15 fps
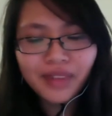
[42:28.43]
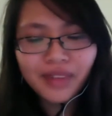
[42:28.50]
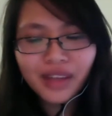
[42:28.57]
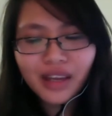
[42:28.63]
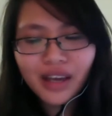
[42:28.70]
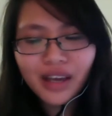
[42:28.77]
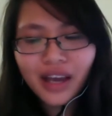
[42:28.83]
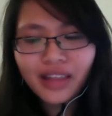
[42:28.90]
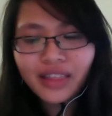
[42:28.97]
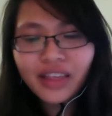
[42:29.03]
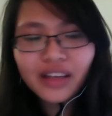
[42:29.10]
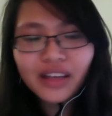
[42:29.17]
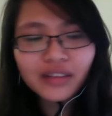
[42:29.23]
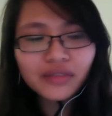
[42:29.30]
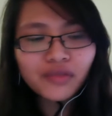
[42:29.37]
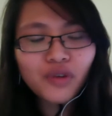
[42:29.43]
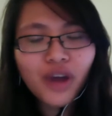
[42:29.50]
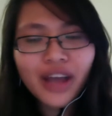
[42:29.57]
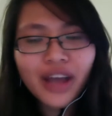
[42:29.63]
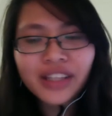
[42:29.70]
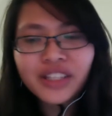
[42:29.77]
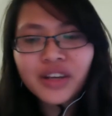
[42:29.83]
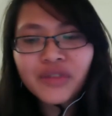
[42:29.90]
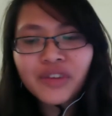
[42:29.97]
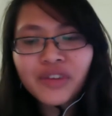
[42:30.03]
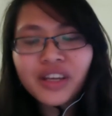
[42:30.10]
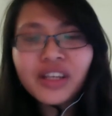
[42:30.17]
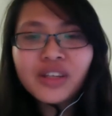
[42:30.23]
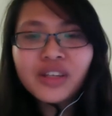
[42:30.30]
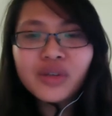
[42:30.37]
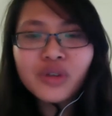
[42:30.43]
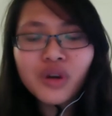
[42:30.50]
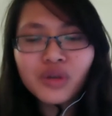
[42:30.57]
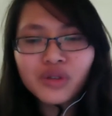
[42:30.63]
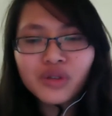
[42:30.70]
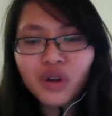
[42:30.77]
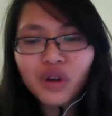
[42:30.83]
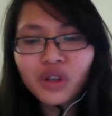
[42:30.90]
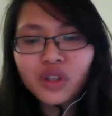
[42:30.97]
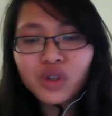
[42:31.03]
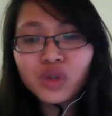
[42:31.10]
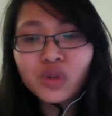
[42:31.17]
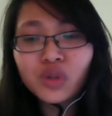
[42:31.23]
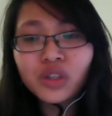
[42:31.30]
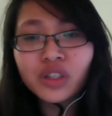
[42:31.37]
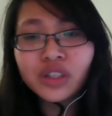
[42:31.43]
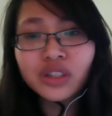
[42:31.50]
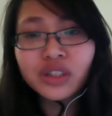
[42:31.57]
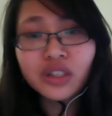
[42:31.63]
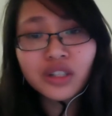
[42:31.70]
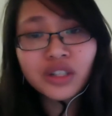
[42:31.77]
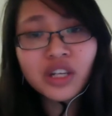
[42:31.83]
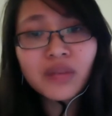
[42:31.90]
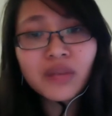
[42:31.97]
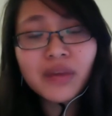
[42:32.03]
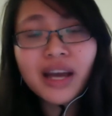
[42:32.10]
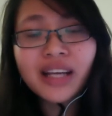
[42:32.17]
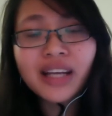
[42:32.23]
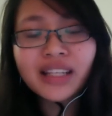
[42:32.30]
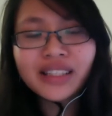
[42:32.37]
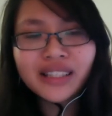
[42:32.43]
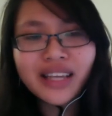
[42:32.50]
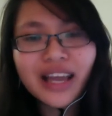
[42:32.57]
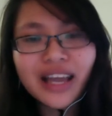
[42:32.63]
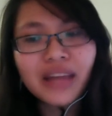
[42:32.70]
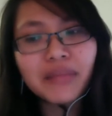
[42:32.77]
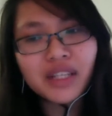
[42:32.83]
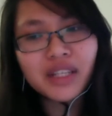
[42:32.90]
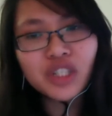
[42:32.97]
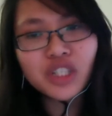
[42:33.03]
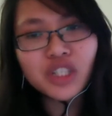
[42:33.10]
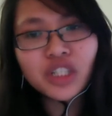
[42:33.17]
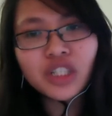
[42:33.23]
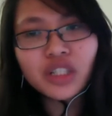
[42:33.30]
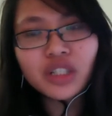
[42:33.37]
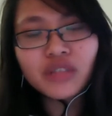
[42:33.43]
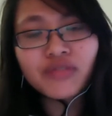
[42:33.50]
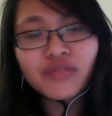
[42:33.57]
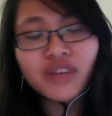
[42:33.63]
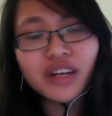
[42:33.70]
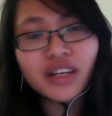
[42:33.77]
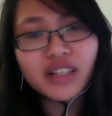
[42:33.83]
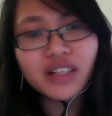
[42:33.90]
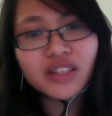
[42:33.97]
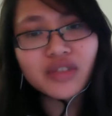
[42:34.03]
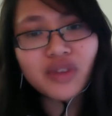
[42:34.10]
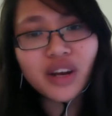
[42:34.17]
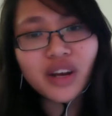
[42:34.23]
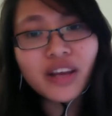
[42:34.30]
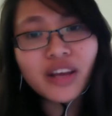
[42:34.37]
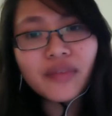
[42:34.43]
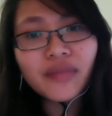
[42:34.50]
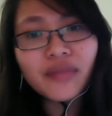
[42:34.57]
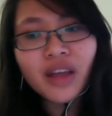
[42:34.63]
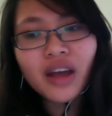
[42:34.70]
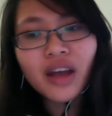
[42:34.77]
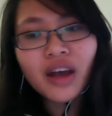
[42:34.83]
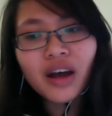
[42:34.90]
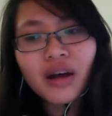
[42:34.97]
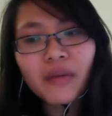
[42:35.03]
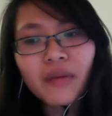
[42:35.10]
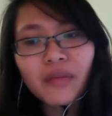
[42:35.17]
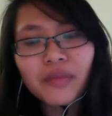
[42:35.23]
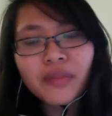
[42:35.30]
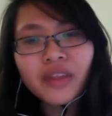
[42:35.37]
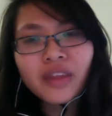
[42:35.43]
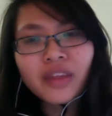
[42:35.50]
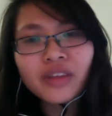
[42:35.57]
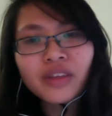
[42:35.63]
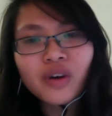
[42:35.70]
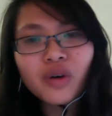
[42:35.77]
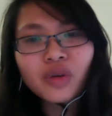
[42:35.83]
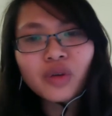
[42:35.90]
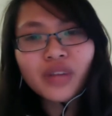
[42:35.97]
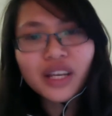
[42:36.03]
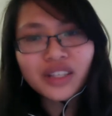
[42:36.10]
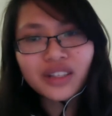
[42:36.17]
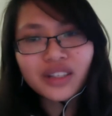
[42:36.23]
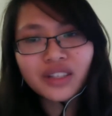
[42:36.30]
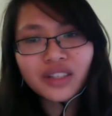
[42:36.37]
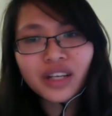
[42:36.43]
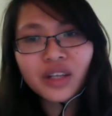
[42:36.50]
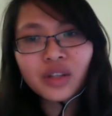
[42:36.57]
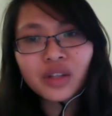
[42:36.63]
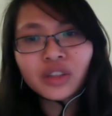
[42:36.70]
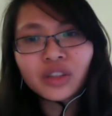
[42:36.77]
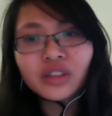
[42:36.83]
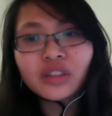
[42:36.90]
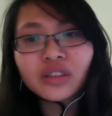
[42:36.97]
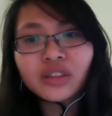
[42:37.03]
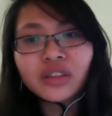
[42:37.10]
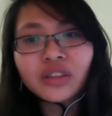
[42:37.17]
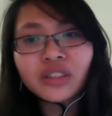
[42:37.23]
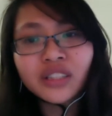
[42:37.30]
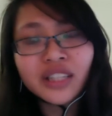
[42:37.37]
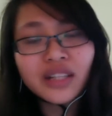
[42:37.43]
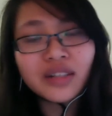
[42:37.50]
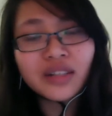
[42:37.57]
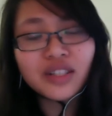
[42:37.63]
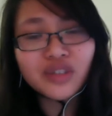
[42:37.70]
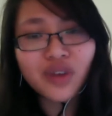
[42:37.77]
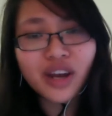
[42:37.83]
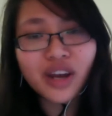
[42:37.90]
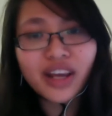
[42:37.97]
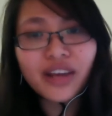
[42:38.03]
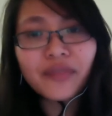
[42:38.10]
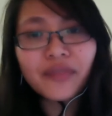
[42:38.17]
I think for SEOV, you don't only do the internship. I think I mentioned the finance training. So that's a technical skills training.